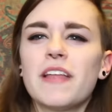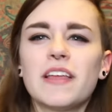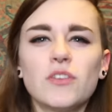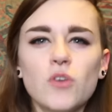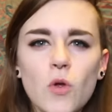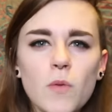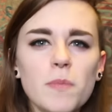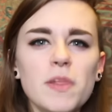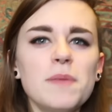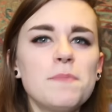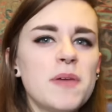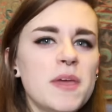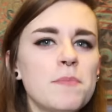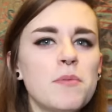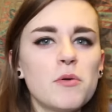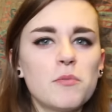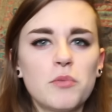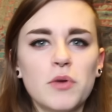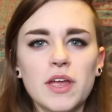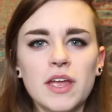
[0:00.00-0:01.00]
Like normally
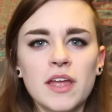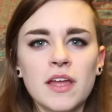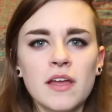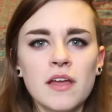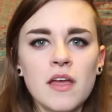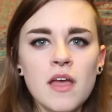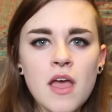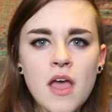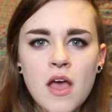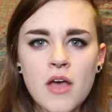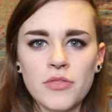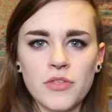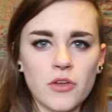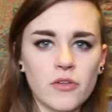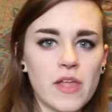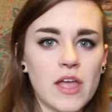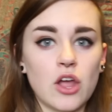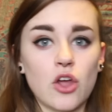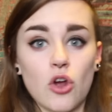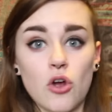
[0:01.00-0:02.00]
people bring
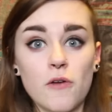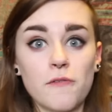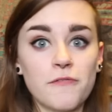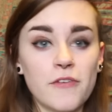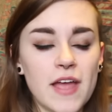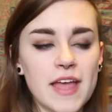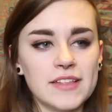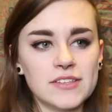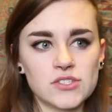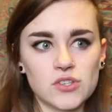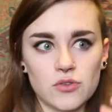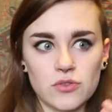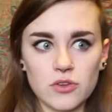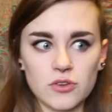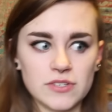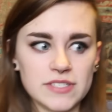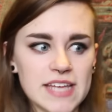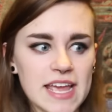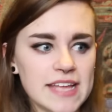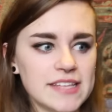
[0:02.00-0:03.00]
their like girlfriends or
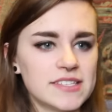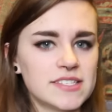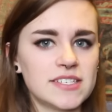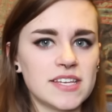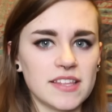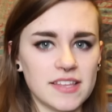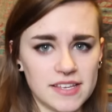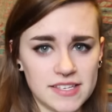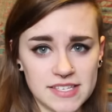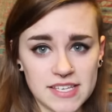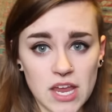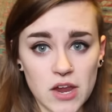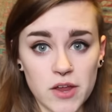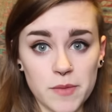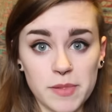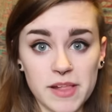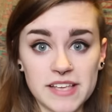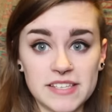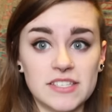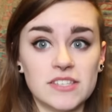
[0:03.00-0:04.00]
their dates to like
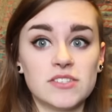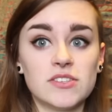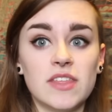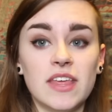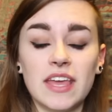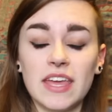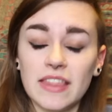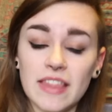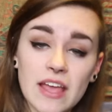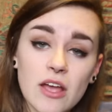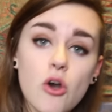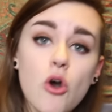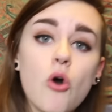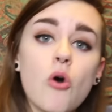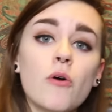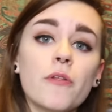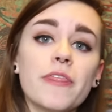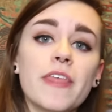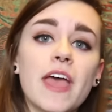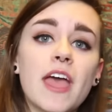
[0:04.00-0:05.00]
scary places so they can like
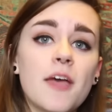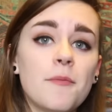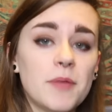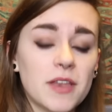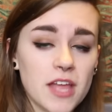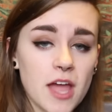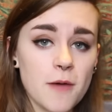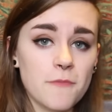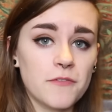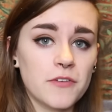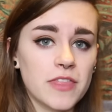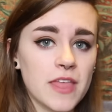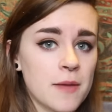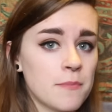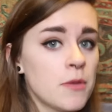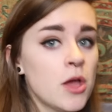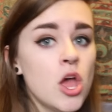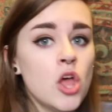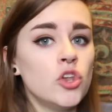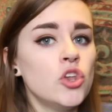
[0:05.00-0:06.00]
hold them and comfort
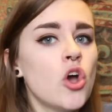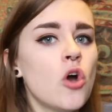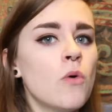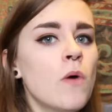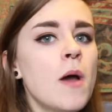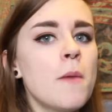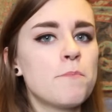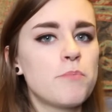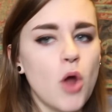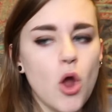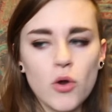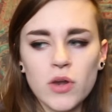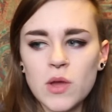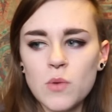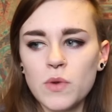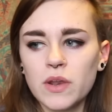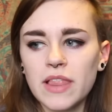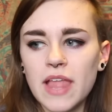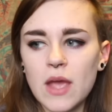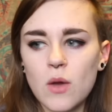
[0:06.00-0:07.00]
them. No,
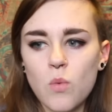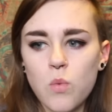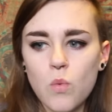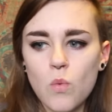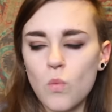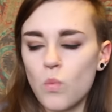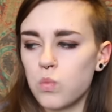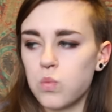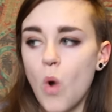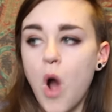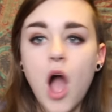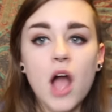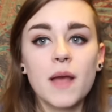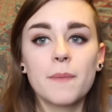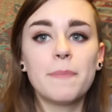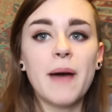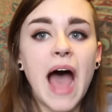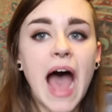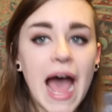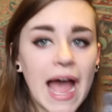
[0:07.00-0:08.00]
Brody would like
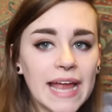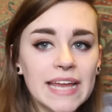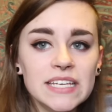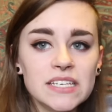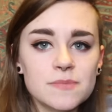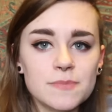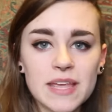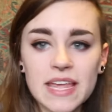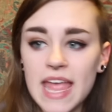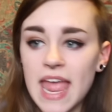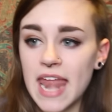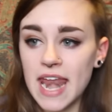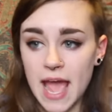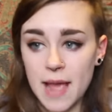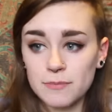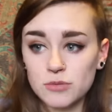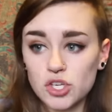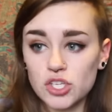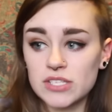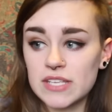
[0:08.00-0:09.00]
walk behind me and
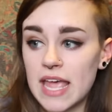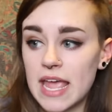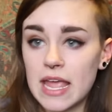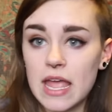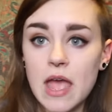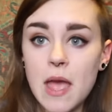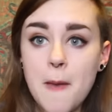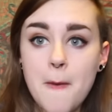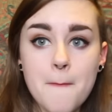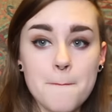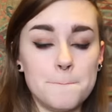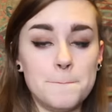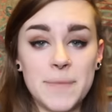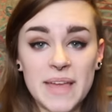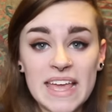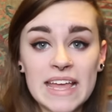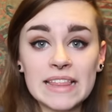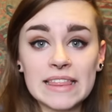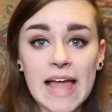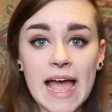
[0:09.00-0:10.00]
I'm just like
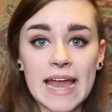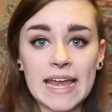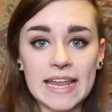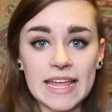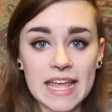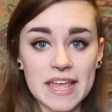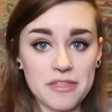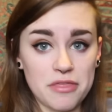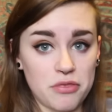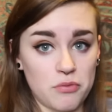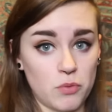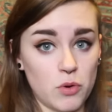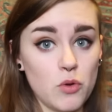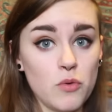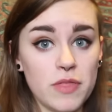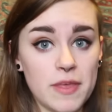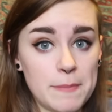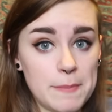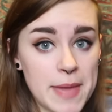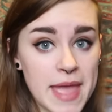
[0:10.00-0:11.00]
beelining it
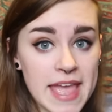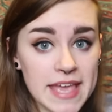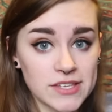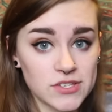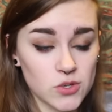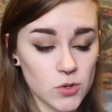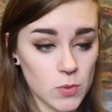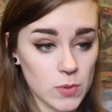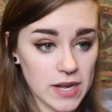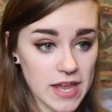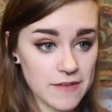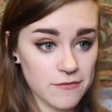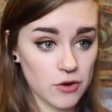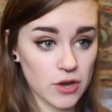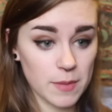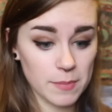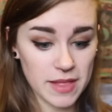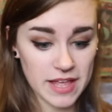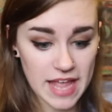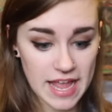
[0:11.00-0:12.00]
through the maze or whatever.
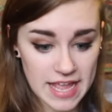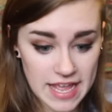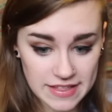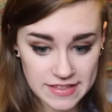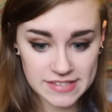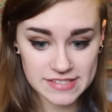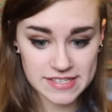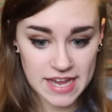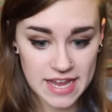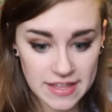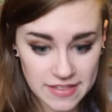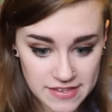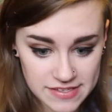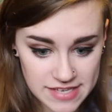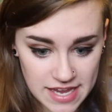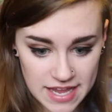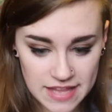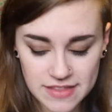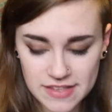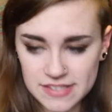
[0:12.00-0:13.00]
And I'm like, I hate this, I hate
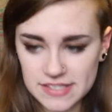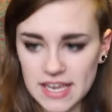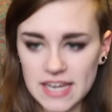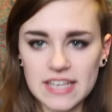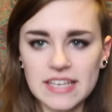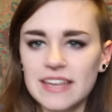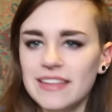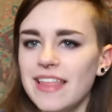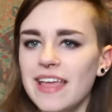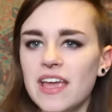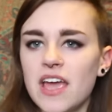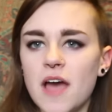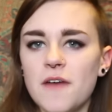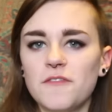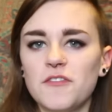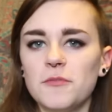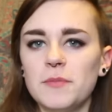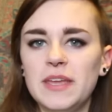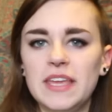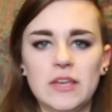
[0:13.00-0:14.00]
this, I hate this. And he didn't like
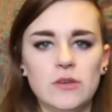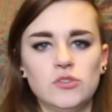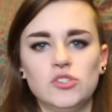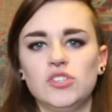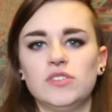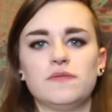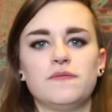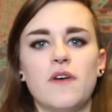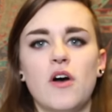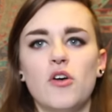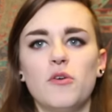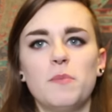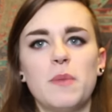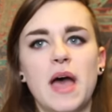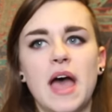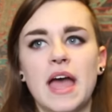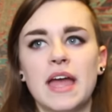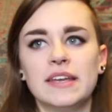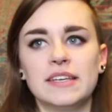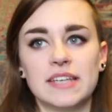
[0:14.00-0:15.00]
come for me. He was just falling
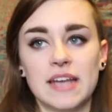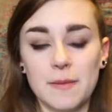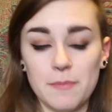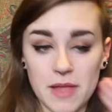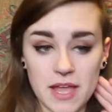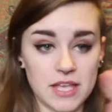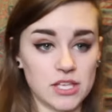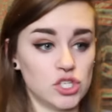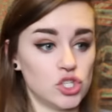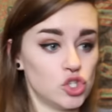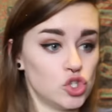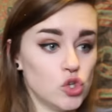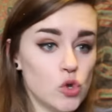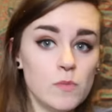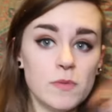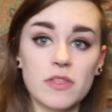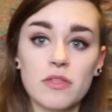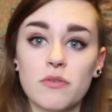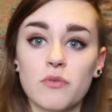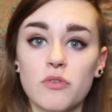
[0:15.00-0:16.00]
behind and I'm like
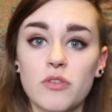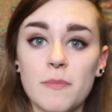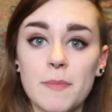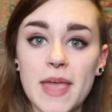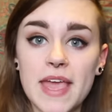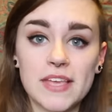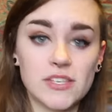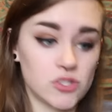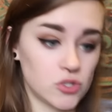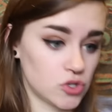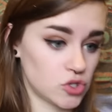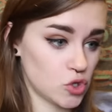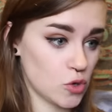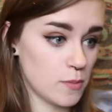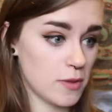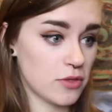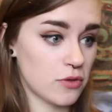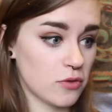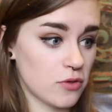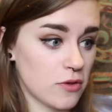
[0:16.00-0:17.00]
zooming through the maze or
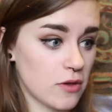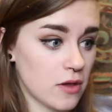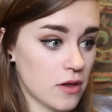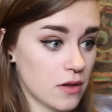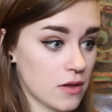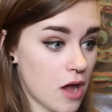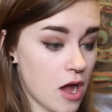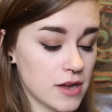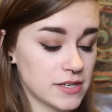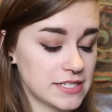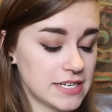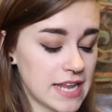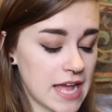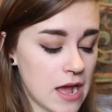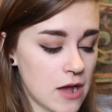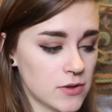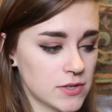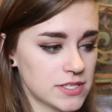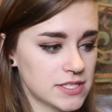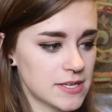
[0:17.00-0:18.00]
zooming through the haunted
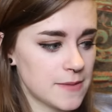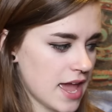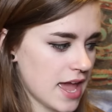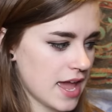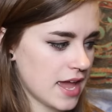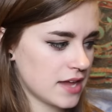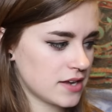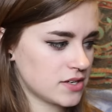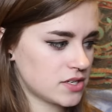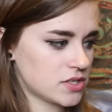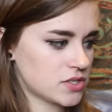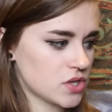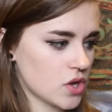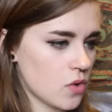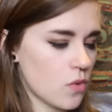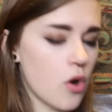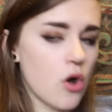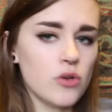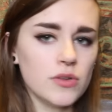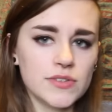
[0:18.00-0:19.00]
house. And
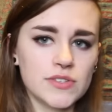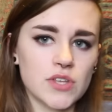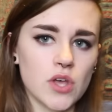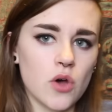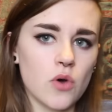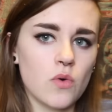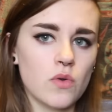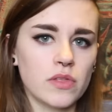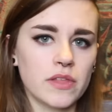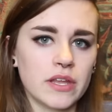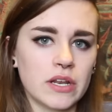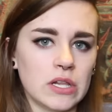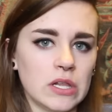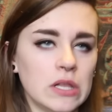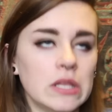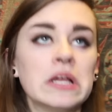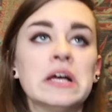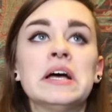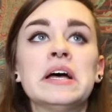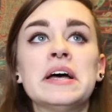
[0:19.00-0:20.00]
so also
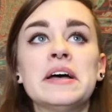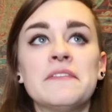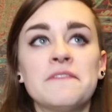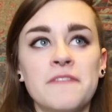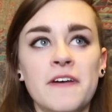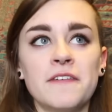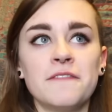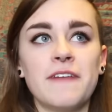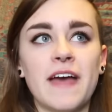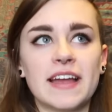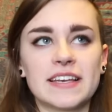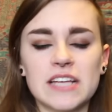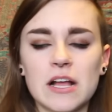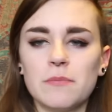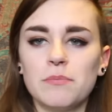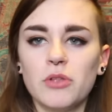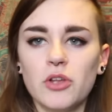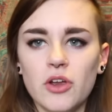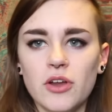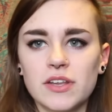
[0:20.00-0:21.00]
little Fun fact,
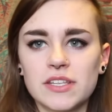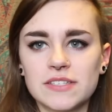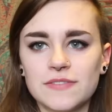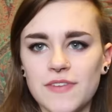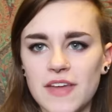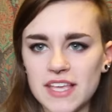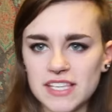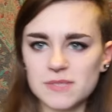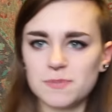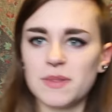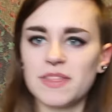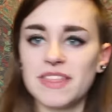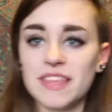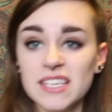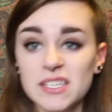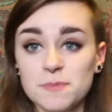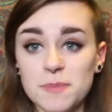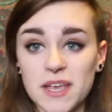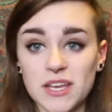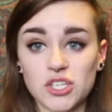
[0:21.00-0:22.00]
I'll blur out his face, but
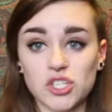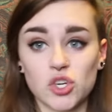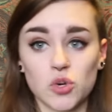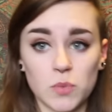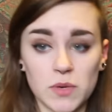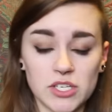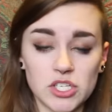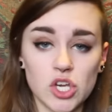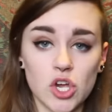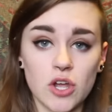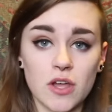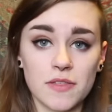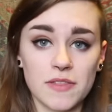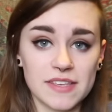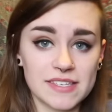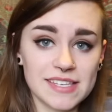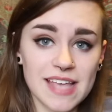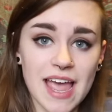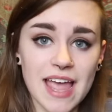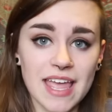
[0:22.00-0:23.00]
this picture we took,
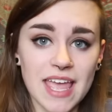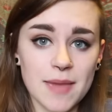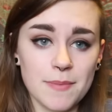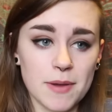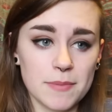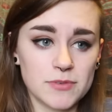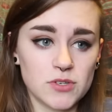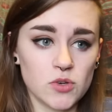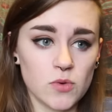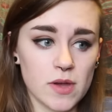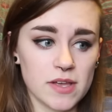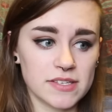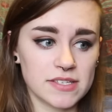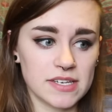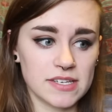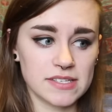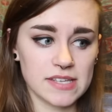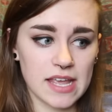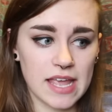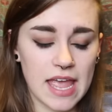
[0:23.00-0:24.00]
this guy came up to us
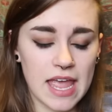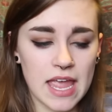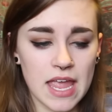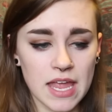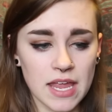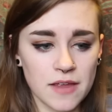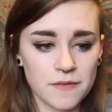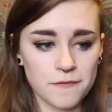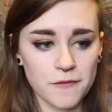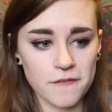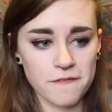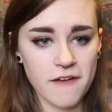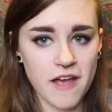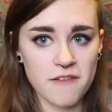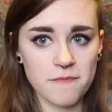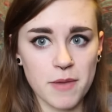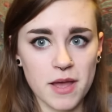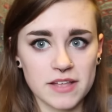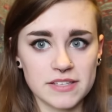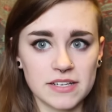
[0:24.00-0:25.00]
and he's like, hey, for
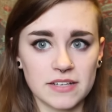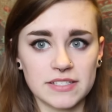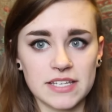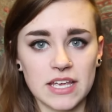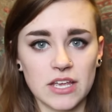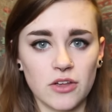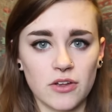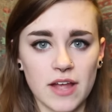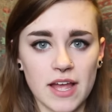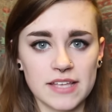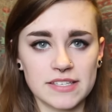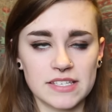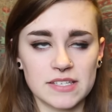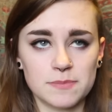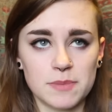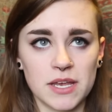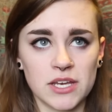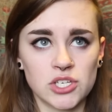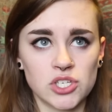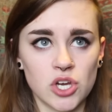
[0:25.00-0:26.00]
five bucks, I'll take your
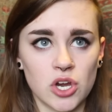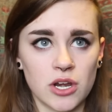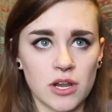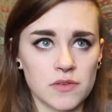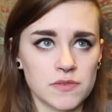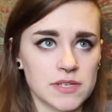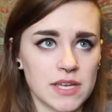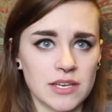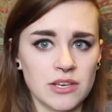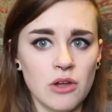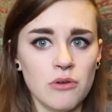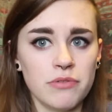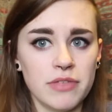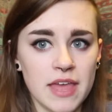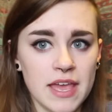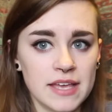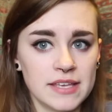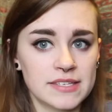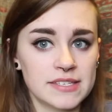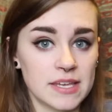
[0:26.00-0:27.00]
guys' picture. And I was like, no
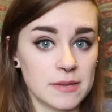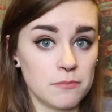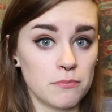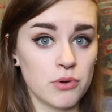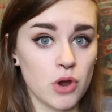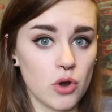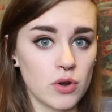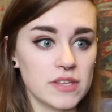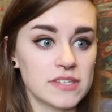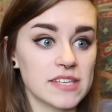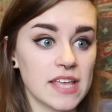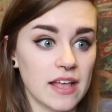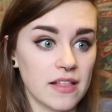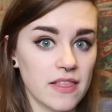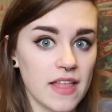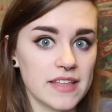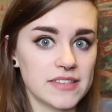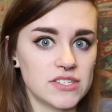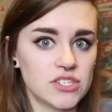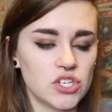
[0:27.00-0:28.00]
thanks. And Brody's
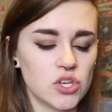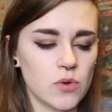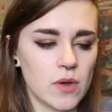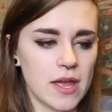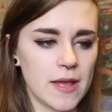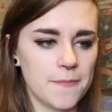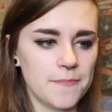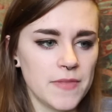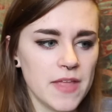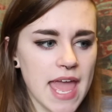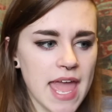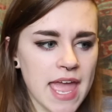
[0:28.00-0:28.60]
like, let's do it.